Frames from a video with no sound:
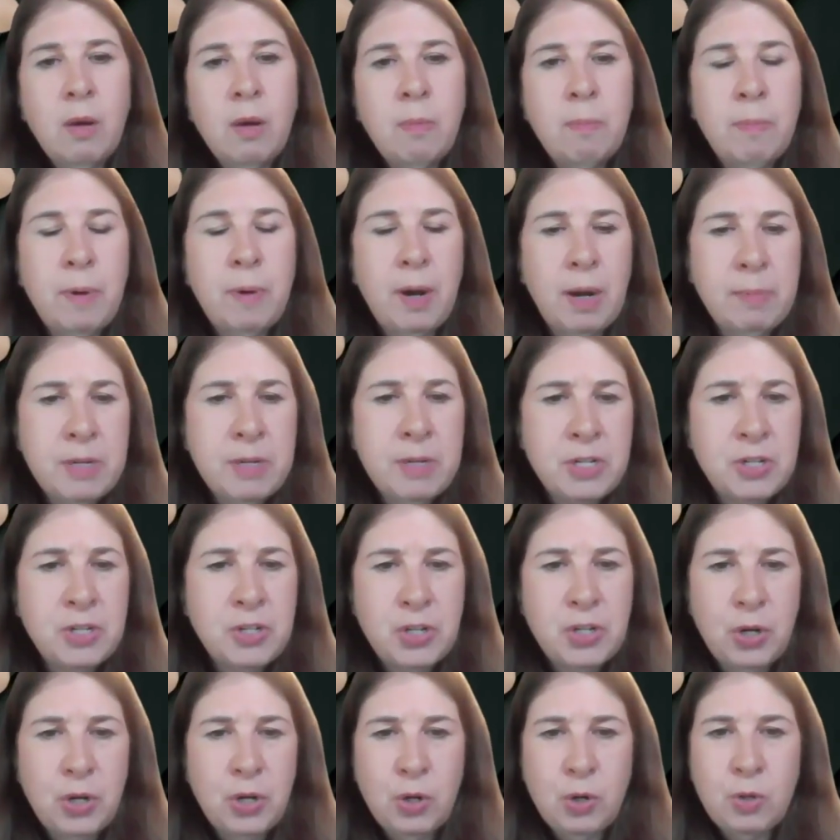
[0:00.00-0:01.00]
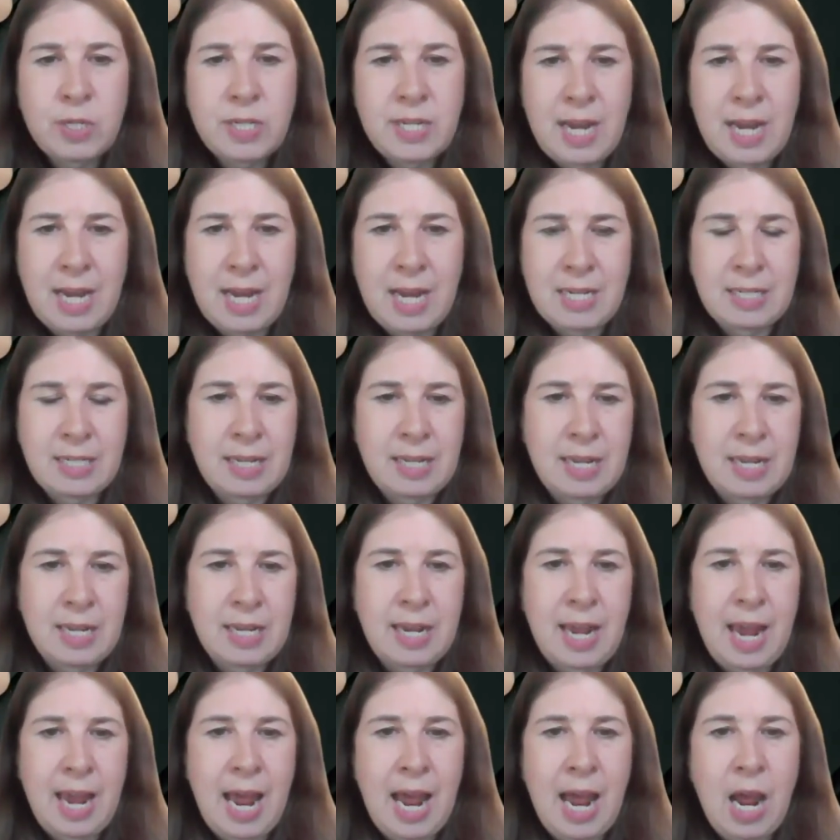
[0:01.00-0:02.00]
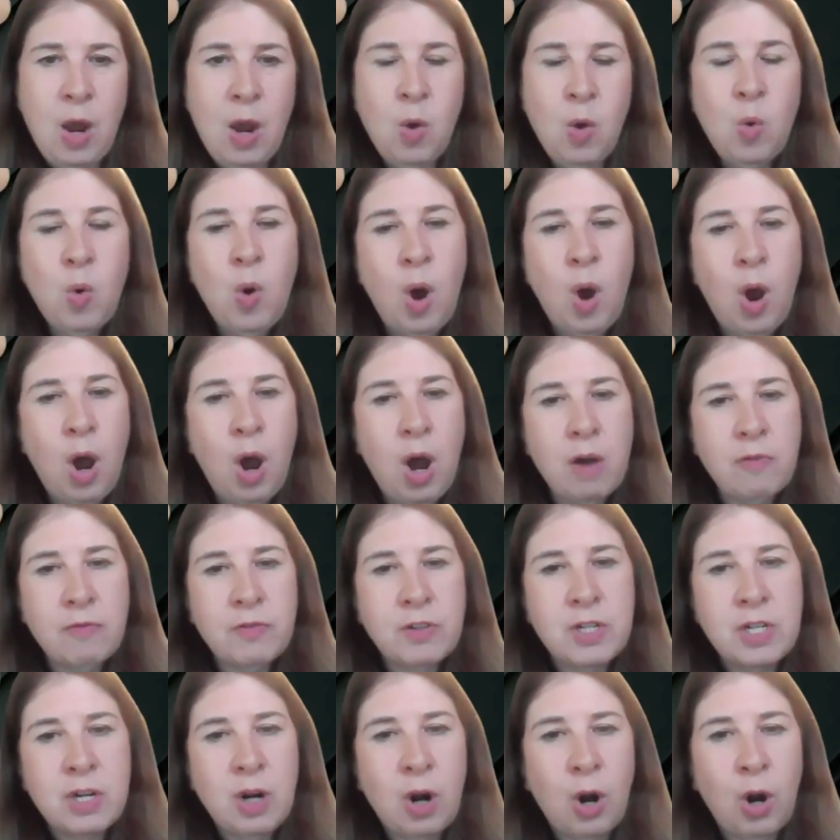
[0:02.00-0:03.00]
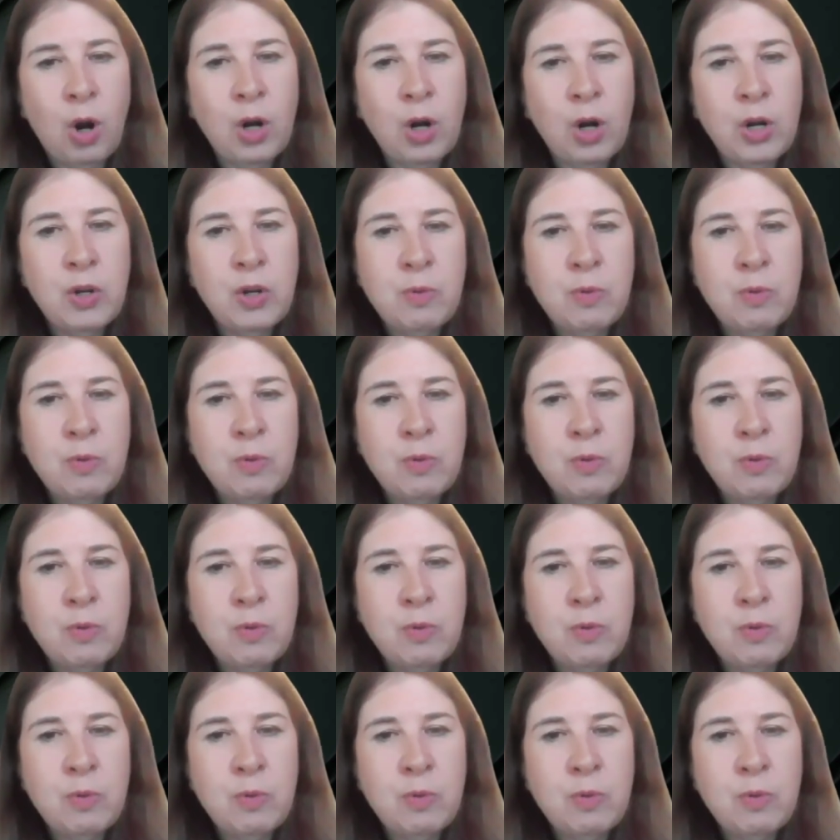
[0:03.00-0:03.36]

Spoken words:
Bobby Joe is asking, how often are you